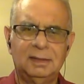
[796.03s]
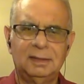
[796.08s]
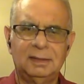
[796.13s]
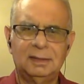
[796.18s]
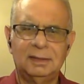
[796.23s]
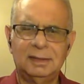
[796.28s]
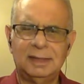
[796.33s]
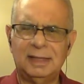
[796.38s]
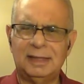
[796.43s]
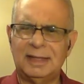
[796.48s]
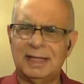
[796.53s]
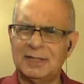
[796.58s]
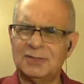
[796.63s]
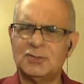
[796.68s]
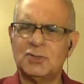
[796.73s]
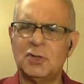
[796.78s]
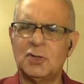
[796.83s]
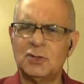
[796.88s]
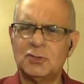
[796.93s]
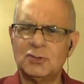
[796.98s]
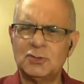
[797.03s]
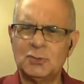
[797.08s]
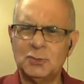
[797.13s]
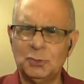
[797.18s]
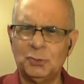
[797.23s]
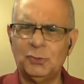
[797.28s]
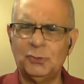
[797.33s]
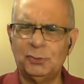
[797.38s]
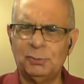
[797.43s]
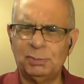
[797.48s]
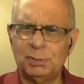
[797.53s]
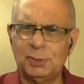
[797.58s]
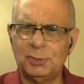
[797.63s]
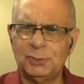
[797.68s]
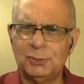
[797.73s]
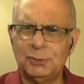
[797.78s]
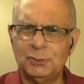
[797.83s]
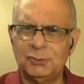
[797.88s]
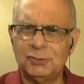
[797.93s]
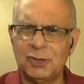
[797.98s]
Yeah, that's a School of
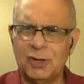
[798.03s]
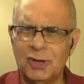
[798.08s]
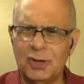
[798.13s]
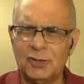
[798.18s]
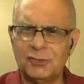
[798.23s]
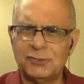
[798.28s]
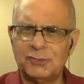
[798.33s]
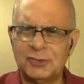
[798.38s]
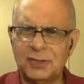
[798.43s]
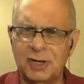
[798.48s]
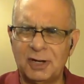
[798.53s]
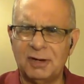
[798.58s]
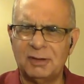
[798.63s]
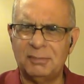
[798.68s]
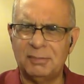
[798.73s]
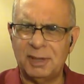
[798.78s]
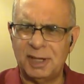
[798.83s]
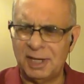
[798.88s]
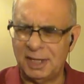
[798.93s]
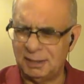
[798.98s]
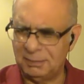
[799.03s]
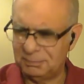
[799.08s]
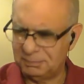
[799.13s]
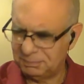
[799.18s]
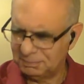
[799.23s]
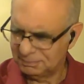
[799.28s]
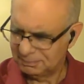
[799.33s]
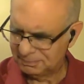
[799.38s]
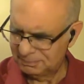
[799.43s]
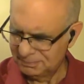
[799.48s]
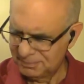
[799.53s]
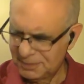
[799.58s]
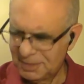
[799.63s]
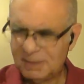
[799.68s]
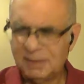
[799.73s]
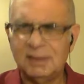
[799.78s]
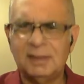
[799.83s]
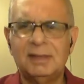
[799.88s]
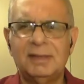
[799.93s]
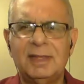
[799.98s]
Blues all-star band
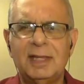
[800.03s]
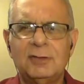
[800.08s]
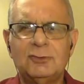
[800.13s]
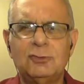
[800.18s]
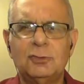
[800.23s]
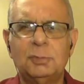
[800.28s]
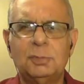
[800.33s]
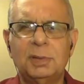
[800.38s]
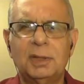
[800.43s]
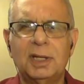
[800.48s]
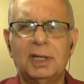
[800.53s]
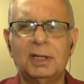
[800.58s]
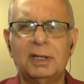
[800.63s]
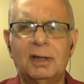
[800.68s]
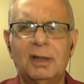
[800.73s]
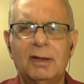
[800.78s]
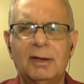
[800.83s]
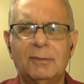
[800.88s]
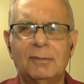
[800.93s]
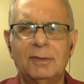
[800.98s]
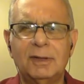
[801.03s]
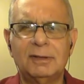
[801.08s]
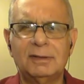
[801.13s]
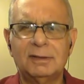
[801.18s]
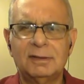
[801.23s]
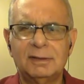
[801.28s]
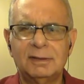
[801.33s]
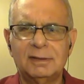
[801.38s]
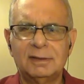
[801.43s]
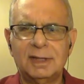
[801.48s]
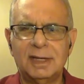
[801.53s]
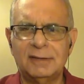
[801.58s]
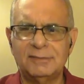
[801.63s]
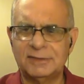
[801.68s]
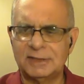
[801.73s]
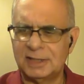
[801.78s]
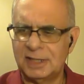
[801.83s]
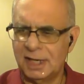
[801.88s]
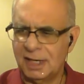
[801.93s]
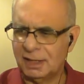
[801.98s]
that you're playing along with. Kevin
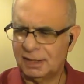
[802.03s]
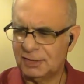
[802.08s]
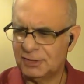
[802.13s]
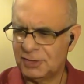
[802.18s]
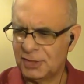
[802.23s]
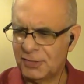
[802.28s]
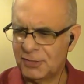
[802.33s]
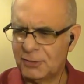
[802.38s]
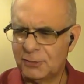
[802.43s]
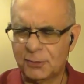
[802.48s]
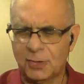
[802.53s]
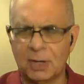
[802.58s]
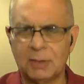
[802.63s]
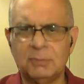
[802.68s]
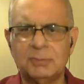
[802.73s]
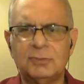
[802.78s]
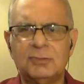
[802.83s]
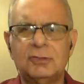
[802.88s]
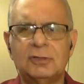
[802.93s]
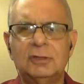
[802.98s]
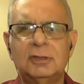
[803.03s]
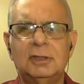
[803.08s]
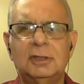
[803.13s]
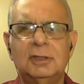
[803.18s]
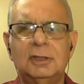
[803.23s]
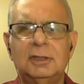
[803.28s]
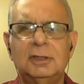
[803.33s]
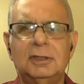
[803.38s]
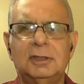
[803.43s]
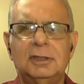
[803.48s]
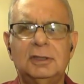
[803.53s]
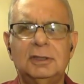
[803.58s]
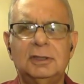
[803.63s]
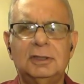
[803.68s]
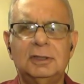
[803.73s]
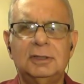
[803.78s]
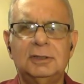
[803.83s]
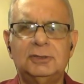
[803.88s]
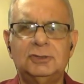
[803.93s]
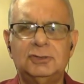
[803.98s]
Coggins on the drums,
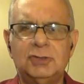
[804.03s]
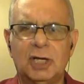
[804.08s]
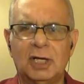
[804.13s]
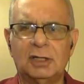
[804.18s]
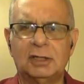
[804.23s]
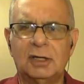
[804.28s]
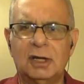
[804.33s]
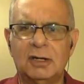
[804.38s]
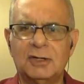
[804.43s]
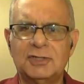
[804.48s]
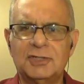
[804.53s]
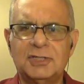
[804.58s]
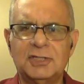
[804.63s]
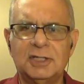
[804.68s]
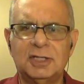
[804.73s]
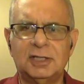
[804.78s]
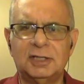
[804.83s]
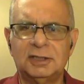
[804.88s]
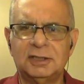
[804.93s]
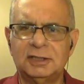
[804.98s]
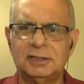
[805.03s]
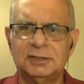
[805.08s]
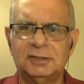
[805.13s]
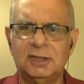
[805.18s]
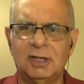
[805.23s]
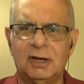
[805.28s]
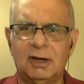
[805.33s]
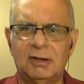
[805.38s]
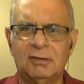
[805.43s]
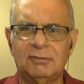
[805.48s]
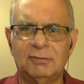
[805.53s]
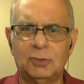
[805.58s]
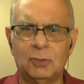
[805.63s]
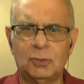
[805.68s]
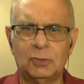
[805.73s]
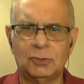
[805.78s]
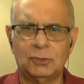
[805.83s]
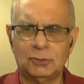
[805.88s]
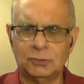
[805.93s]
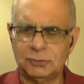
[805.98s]
John Garcia on the guitar and
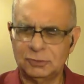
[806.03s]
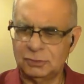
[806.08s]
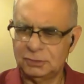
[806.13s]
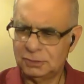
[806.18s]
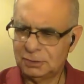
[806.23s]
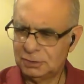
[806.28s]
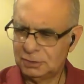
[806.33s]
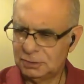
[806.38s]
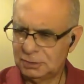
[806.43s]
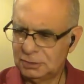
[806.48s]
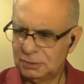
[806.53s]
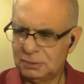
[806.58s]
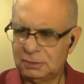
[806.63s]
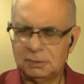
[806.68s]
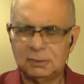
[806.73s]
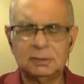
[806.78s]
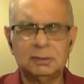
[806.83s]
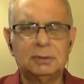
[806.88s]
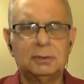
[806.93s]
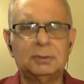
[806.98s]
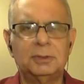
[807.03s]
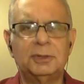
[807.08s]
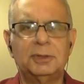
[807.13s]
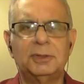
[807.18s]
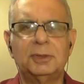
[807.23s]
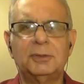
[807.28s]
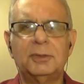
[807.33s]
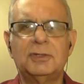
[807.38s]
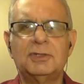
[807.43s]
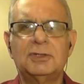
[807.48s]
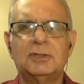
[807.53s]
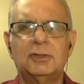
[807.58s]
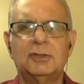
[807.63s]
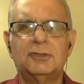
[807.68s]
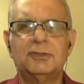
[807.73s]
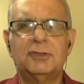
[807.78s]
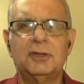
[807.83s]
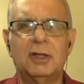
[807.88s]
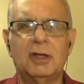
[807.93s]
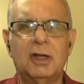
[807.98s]
vocals, with an original
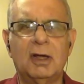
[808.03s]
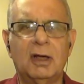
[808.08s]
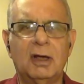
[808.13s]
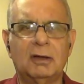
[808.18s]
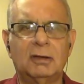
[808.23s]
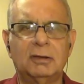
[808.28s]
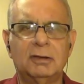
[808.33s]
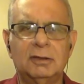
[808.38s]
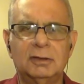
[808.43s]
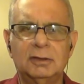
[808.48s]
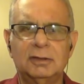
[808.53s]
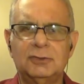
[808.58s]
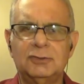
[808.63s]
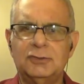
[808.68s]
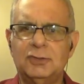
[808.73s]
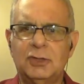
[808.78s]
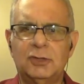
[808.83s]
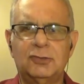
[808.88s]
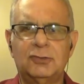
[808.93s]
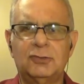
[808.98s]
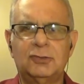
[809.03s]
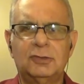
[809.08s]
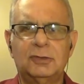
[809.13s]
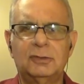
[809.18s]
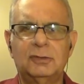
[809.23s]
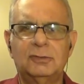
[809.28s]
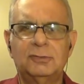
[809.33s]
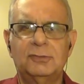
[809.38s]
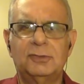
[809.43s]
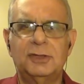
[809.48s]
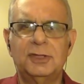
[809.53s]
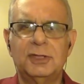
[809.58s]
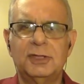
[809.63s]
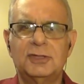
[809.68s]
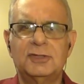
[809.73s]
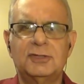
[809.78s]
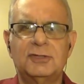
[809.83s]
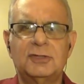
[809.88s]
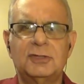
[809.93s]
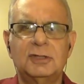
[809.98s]
song just for
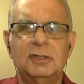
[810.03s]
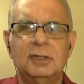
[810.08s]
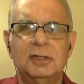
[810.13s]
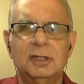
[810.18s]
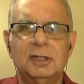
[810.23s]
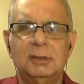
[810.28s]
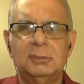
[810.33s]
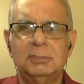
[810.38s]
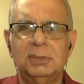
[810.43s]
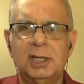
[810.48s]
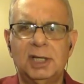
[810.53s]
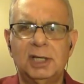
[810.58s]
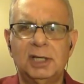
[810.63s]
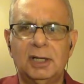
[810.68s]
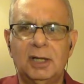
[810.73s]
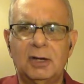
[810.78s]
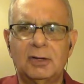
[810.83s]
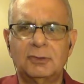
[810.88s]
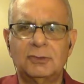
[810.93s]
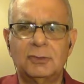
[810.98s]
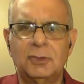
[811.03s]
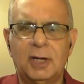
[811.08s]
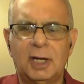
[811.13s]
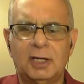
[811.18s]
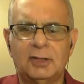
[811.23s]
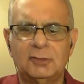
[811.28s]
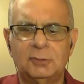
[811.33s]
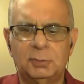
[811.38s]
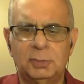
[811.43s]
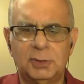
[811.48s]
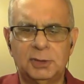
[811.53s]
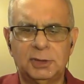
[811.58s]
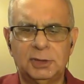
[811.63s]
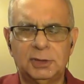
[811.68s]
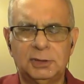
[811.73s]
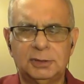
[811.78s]
this Play-Along Trax book.